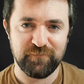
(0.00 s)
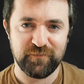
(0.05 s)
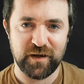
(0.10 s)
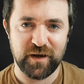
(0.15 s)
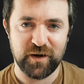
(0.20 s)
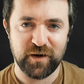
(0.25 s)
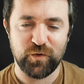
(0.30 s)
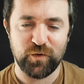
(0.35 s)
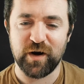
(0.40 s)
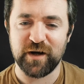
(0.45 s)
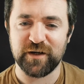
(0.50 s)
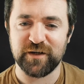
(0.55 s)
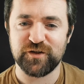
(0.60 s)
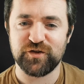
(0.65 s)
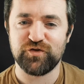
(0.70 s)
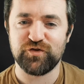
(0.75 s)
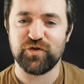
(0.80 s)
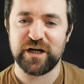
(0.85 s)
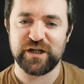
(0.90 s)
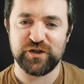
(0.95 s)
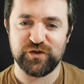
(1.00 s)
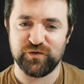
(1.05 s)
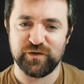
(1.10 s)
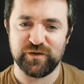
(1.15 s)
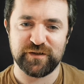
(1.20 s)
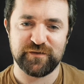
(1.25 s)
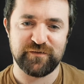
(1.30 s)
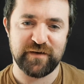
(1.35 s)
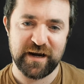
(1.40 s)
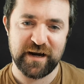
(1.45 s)
a quite
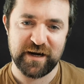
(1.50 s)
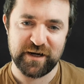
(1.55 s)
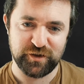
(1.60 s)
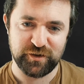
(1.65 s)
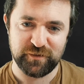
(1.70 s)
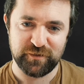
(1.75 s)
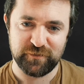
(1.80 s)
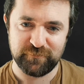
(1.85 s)
treacherous faction.